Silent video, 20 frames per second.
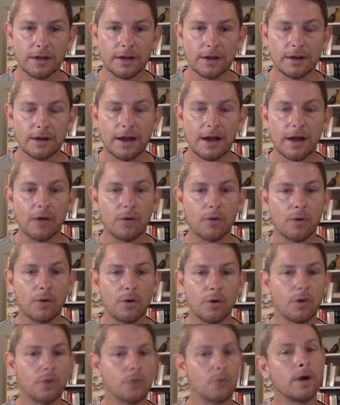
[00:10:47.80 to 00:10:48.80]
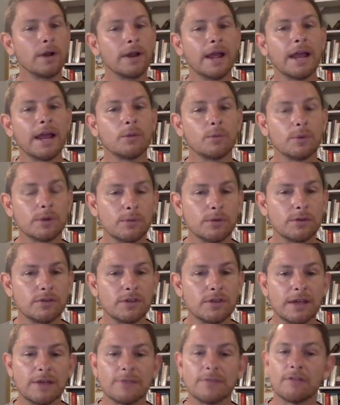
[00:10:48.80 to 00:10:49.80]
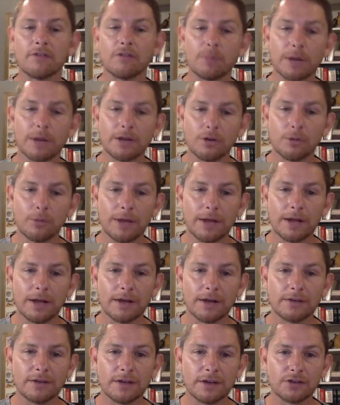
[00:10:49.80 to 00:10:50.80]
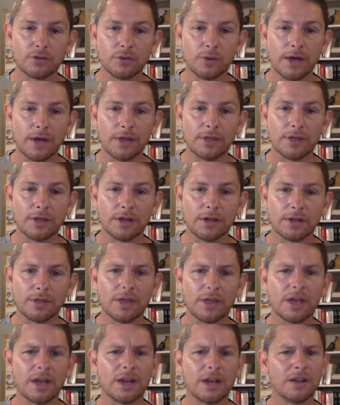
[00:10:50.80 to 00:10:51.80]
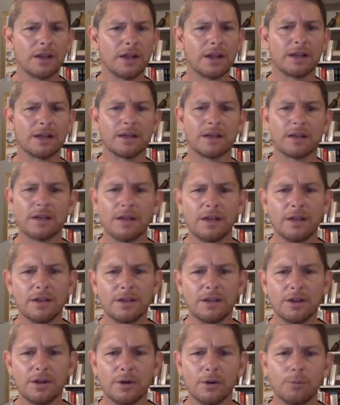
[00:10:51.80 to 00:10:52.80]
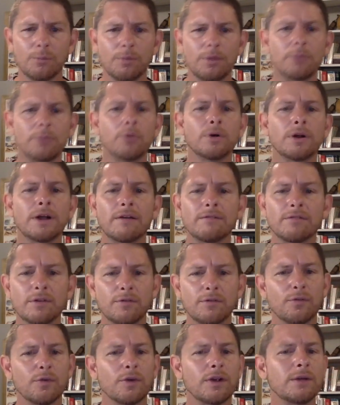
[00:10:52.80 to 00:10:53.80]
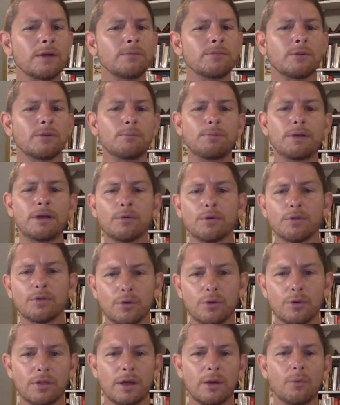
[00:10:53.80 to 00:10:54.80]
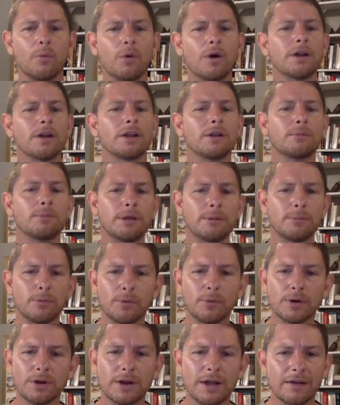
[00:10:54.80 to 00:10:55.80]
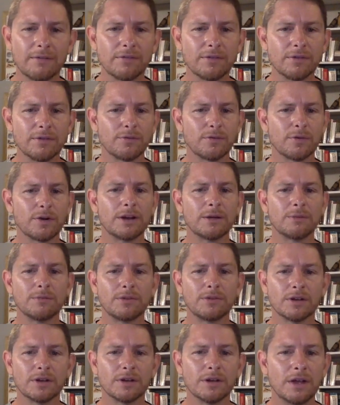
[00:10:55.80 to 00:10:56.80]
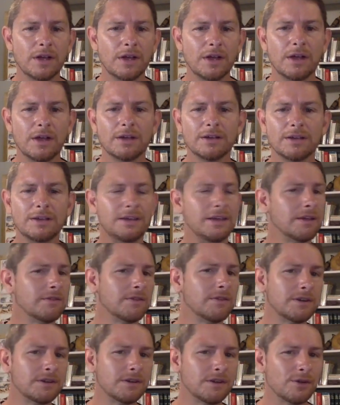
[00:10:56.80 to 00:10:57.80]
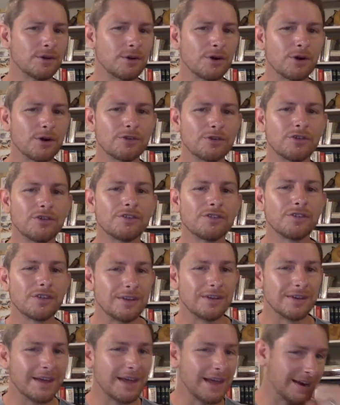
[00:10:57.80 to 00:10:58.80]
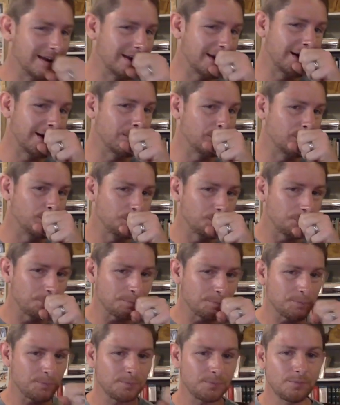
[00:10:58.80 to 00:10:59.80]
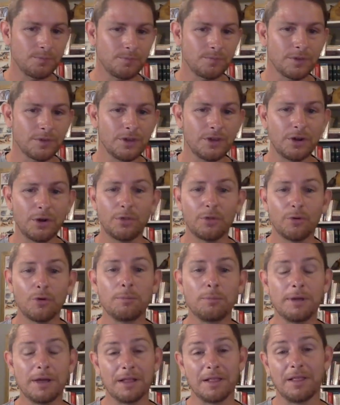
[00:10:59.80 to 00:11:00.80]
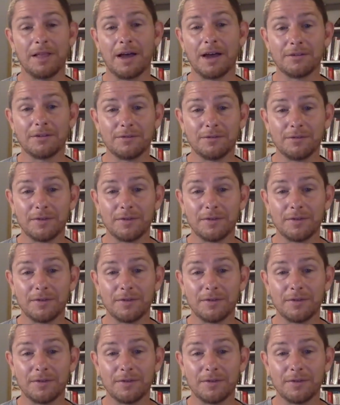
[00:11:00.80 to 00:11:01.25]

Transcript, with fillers: Now, on one hand, we would say if everybody obeyed God's sexual ethic, then like you know, people wouldn't have the freedom to be with who they wanted. People wouldn't have the freedom to give in to their urges, and and um, you know, there would be a lot of